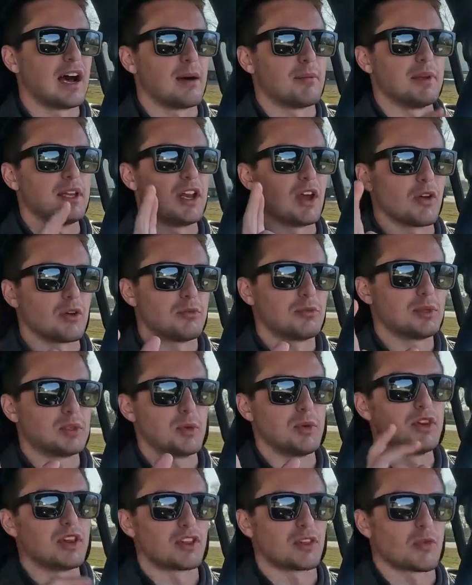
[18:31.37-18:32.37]
you know,
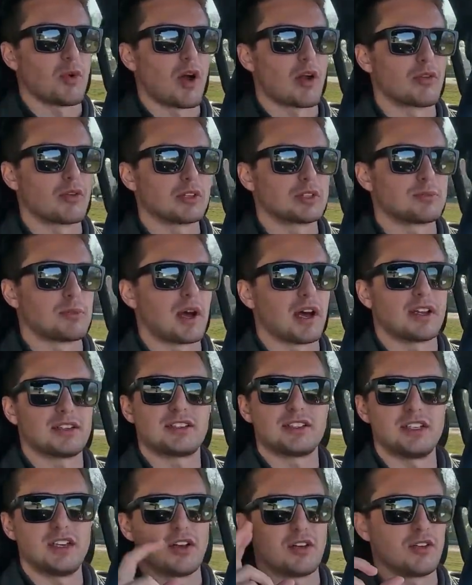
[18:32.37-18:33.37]
between the throttle response
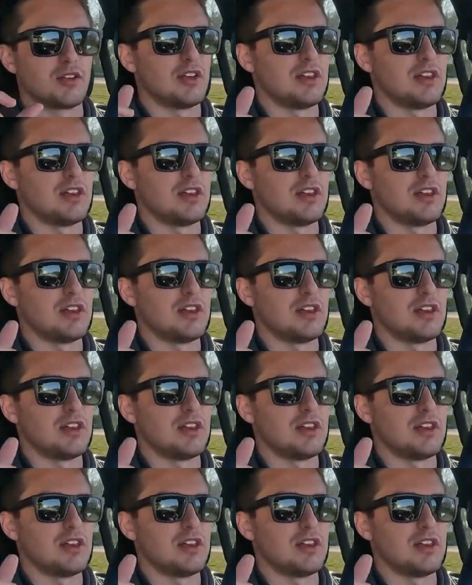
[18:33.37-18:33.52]
and, you know,